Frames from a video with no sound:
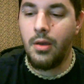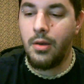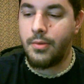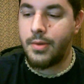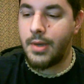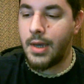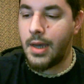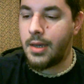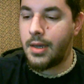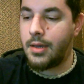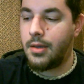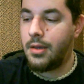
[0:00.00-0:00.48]

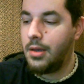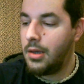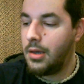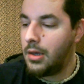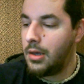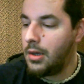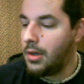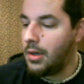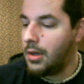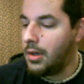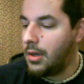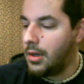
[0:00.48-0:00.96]
okay,
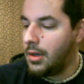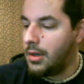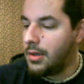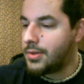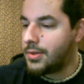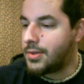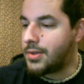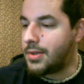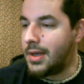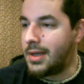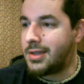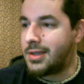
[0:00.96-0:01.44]

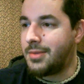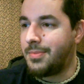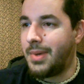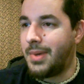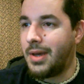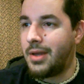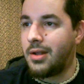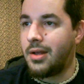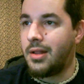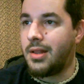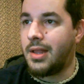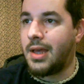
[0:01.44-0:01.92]
so that's
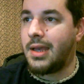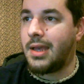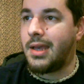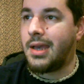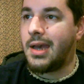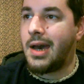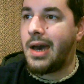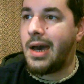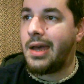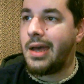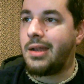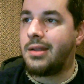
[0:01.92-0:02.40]
about all I
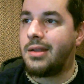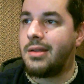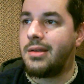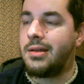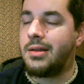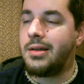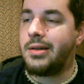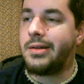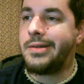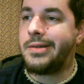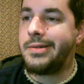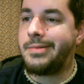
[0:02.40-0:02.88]
got.
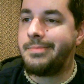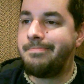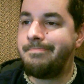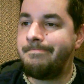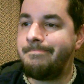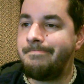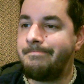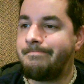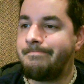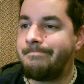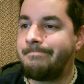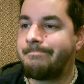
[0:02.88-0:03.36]

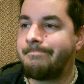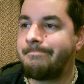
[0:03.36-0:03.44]
Um,